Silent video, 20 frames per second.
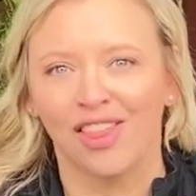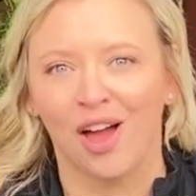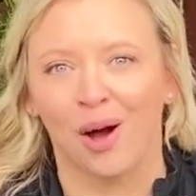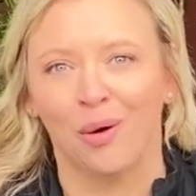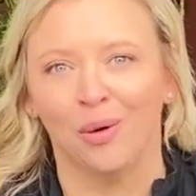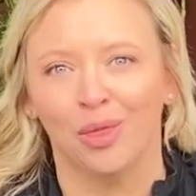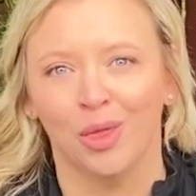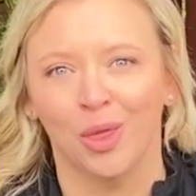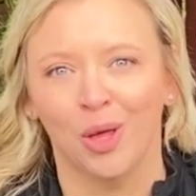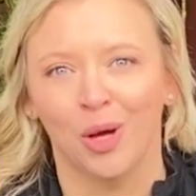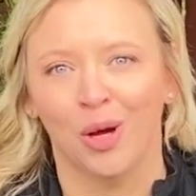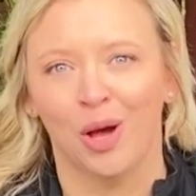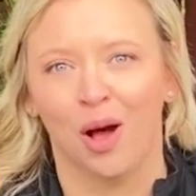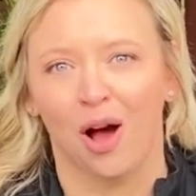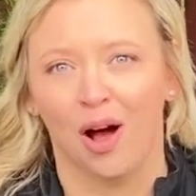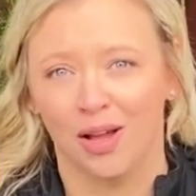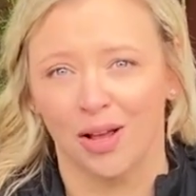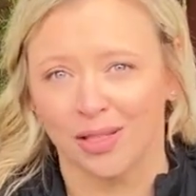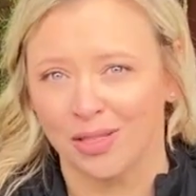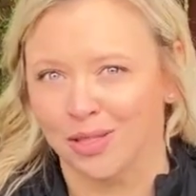That would look
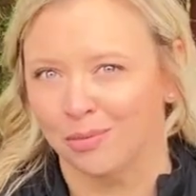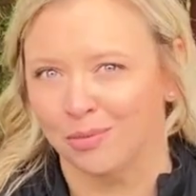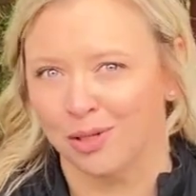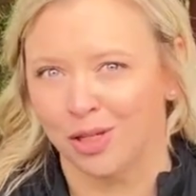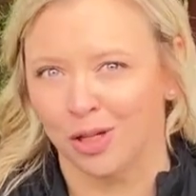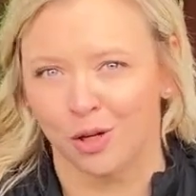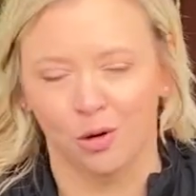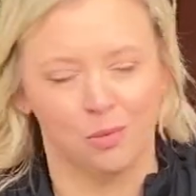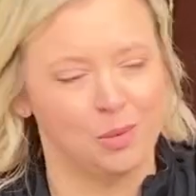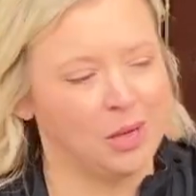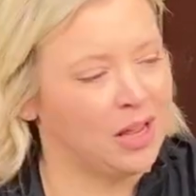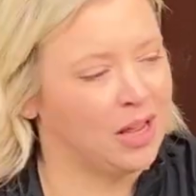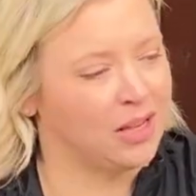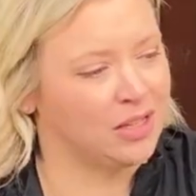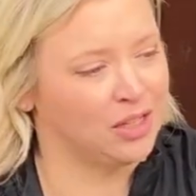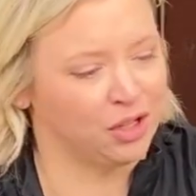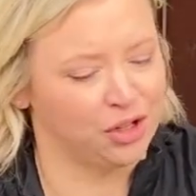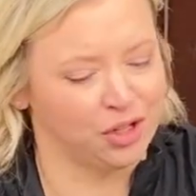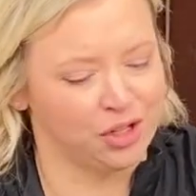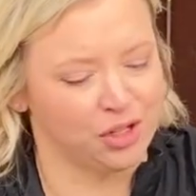awesome too,
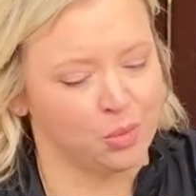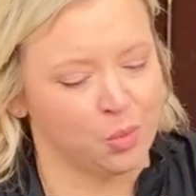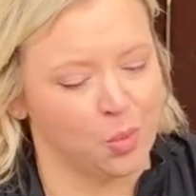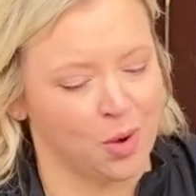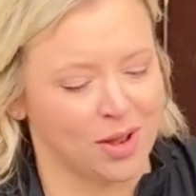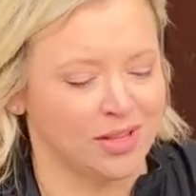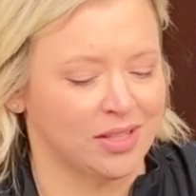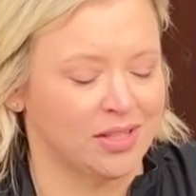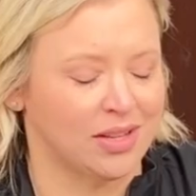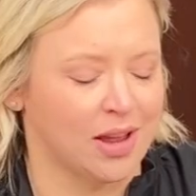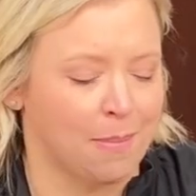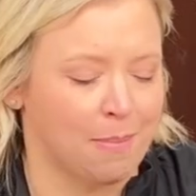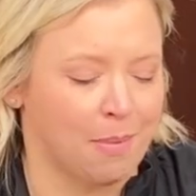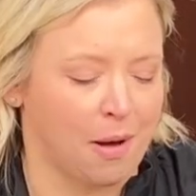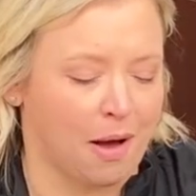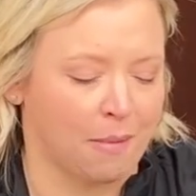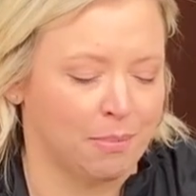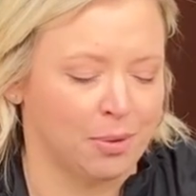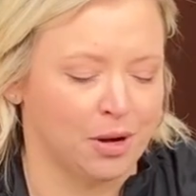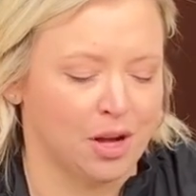because they're just one step
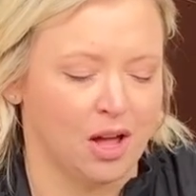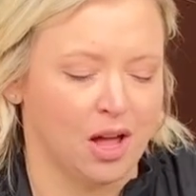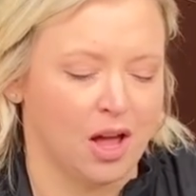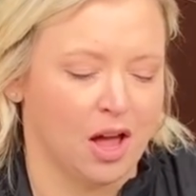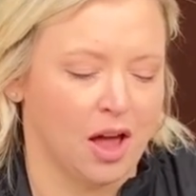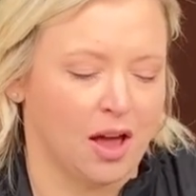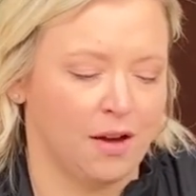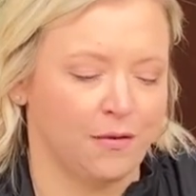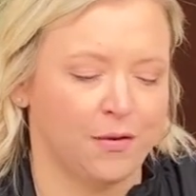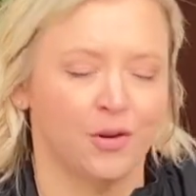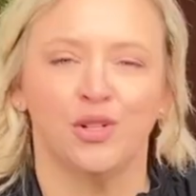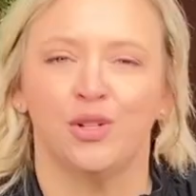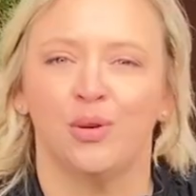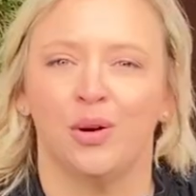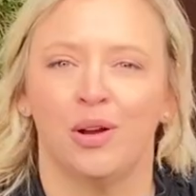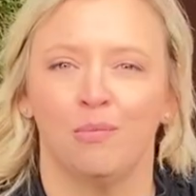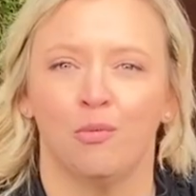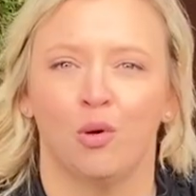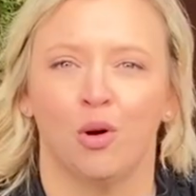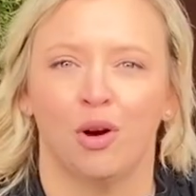up if you're
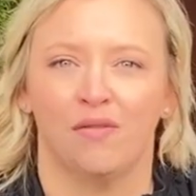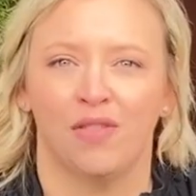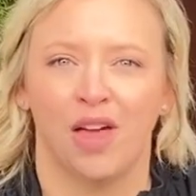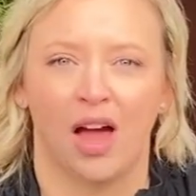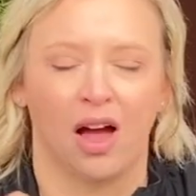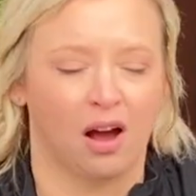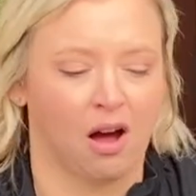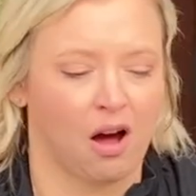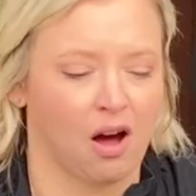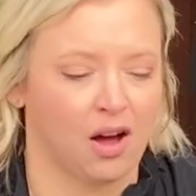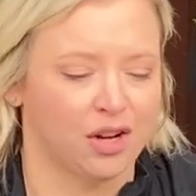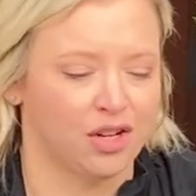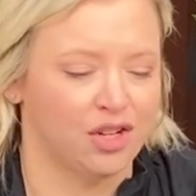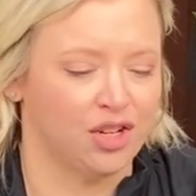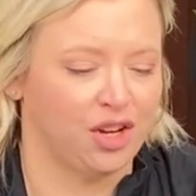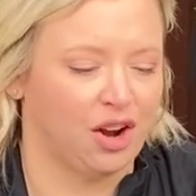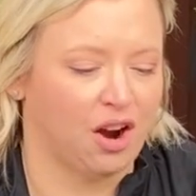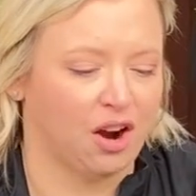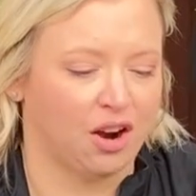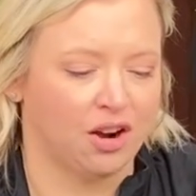doing more of that
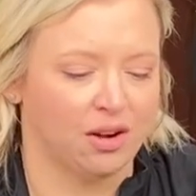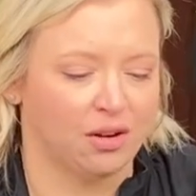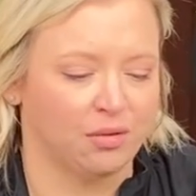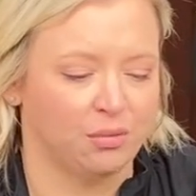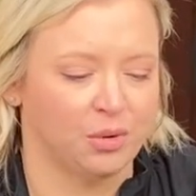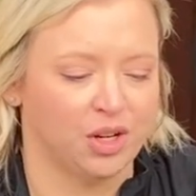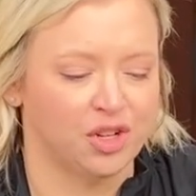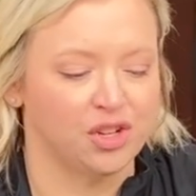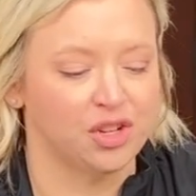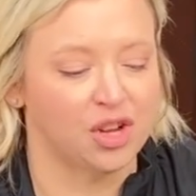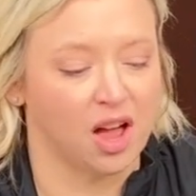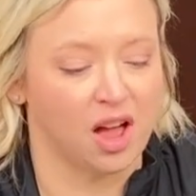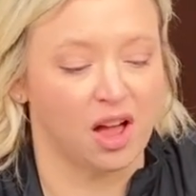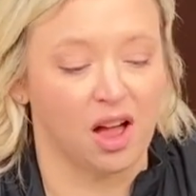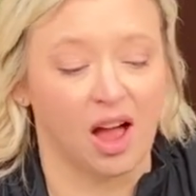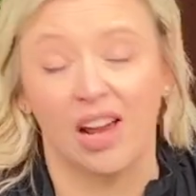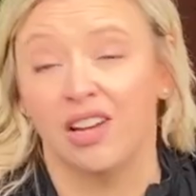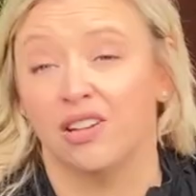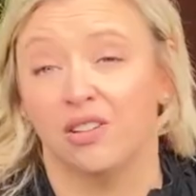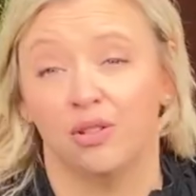cottagey garden, which
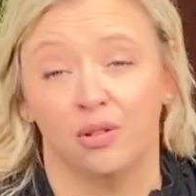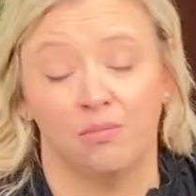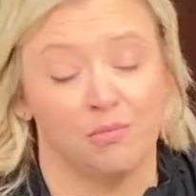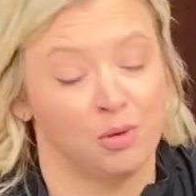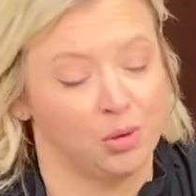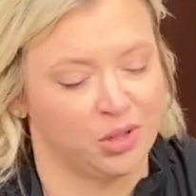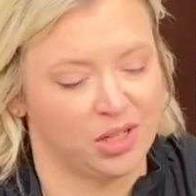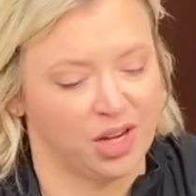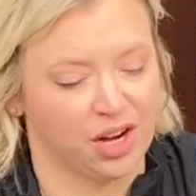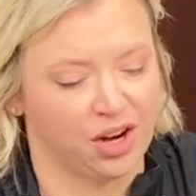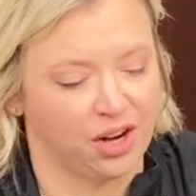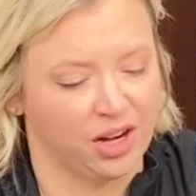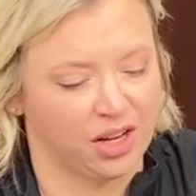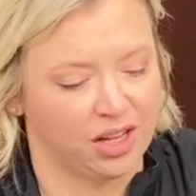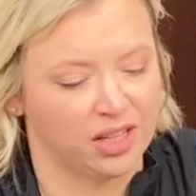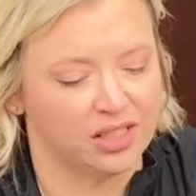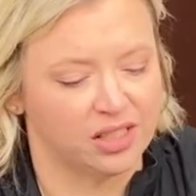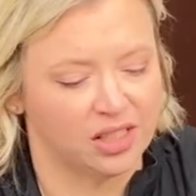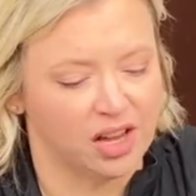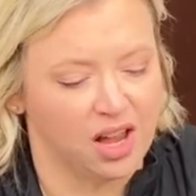I do in most
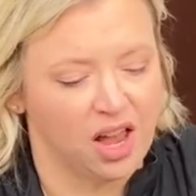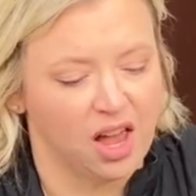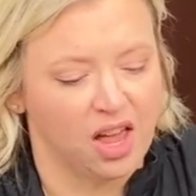areas.